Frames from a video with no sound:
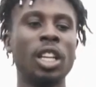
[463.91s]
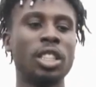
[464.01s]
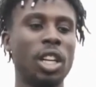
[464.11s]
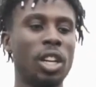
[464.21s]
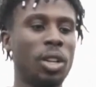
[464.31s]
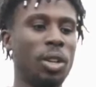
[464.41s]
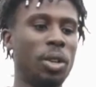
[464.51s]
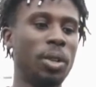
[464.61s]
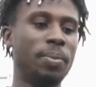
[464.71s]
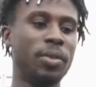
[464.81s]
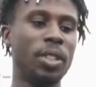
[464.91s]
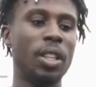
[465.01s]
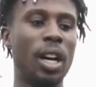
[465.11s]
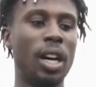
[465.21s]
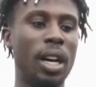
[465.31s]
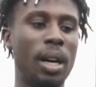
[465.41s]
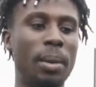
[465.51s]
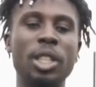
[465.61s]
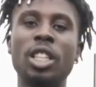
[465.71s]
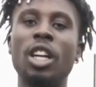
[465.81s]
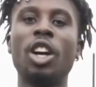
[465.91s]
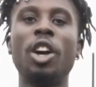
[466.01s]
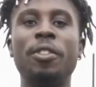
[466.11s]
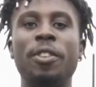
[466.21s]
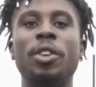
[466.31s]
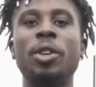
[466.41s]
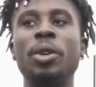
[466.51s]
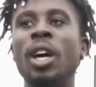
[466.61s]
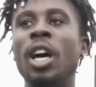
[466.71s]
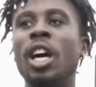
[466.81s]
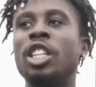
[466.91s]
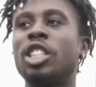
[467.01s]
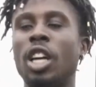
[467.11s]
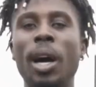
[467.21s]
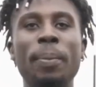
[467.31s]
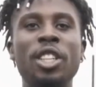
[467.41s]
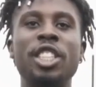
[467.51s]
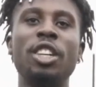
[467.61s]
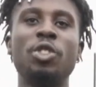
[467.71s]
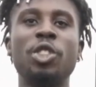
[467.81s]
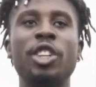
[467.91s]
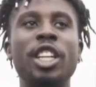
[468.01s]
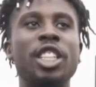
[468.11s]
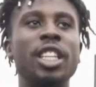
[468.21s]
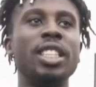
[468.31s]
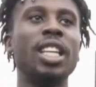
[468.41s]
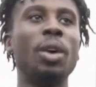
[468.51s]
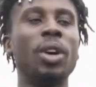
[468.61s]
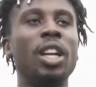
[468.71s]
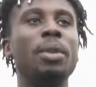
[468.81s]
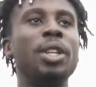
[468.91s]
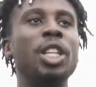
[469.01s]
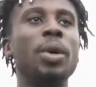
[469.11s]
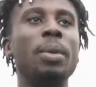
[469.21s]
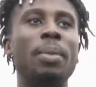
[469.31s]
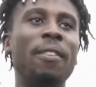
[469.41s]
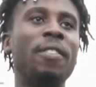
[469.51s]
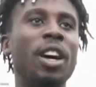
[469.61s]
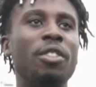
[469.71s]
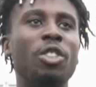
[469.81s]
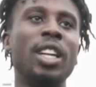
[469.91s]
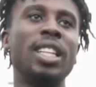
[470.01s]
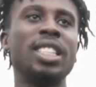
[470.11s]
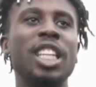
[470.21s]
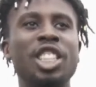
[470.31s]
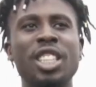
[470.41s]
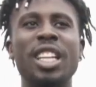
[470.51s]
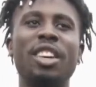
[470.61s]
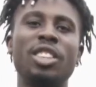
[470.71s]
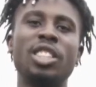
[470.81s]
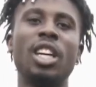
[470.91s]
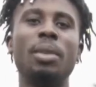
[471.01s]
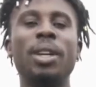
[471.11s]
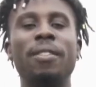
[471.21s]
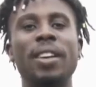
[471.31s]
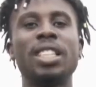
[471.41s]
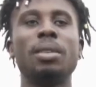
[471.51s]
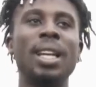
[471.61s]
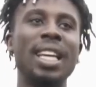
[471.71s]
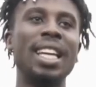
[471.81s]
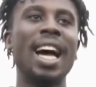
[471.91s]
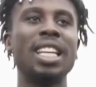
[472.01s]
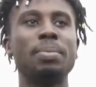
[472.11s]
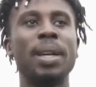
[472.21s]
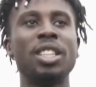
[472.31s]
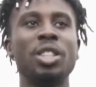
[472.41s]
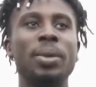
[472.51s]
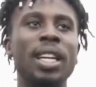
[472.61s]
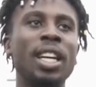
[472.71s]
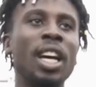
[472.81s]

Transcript: So I'm just going to go through just a couple of general stretches that we're going to be doing, but further on in the session there is going to be a flexibility aspect to it.